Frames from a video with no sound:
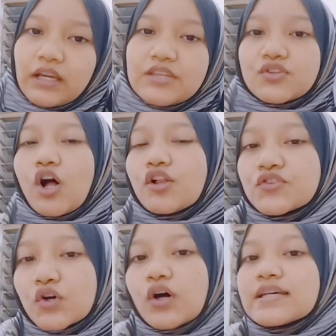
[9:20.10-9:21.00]
is
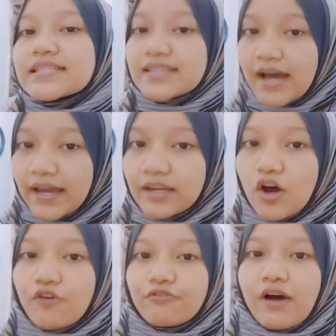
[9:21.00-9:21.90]
also a sign
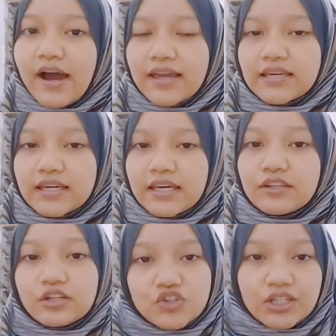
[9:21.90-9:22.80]
of high
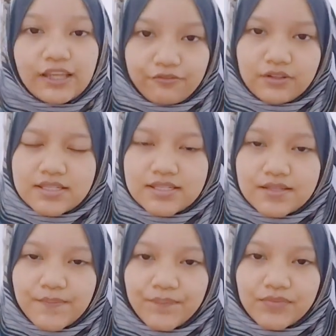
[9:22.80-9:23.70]
energy
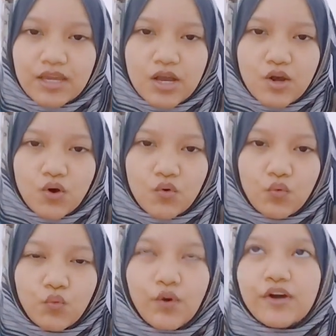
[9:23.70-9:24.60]
levels,
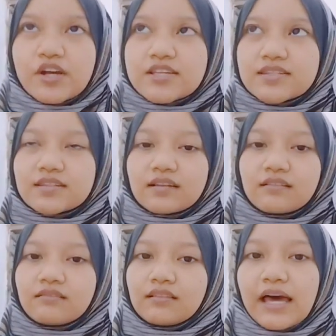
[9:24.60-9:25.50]
whereas
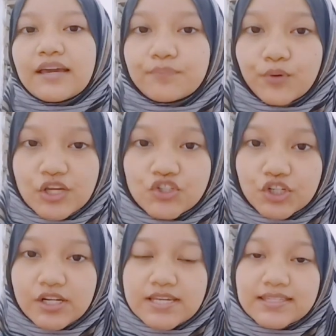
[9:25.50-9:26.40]
light
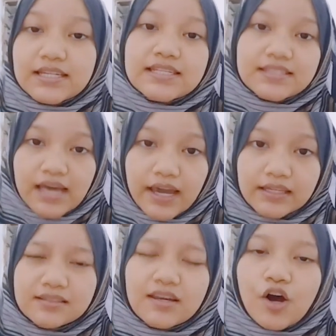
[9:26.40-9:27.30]
pressure is a
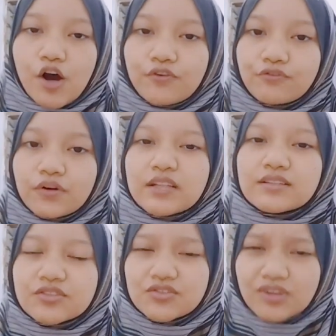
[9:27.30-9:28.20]
sign of
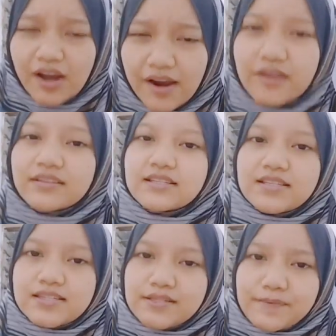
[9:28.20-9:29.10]

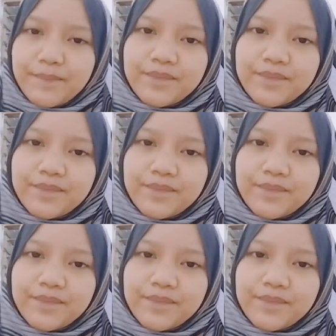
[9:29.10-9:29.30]
tiredness.